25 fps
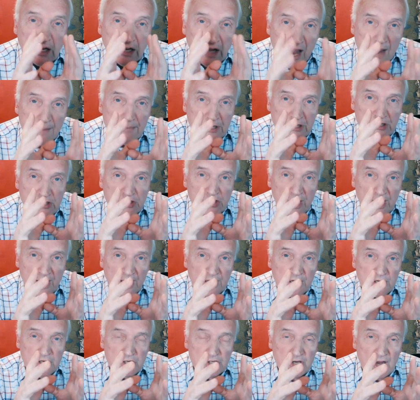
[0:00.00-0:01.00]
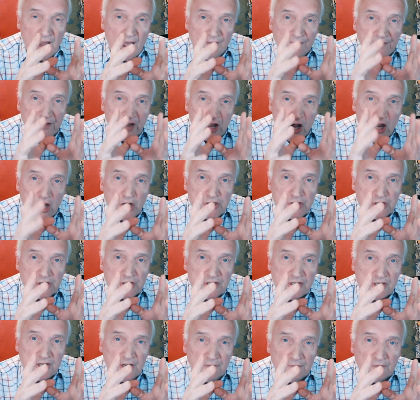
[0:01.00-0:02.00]
Climate change and the
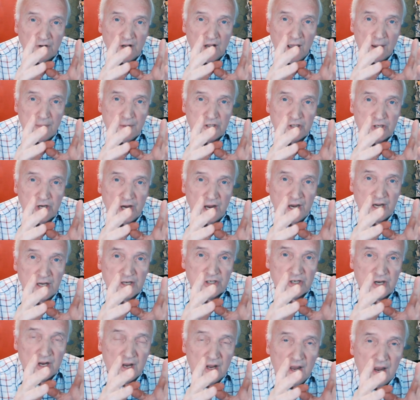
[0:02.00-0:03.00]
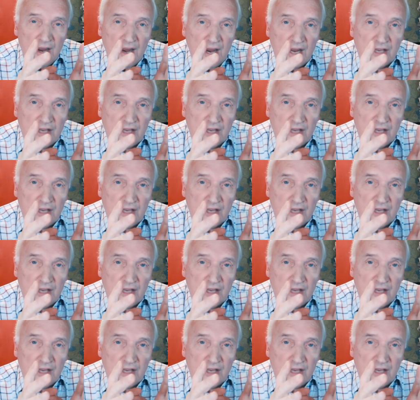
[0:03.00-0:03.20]
urgency of climate change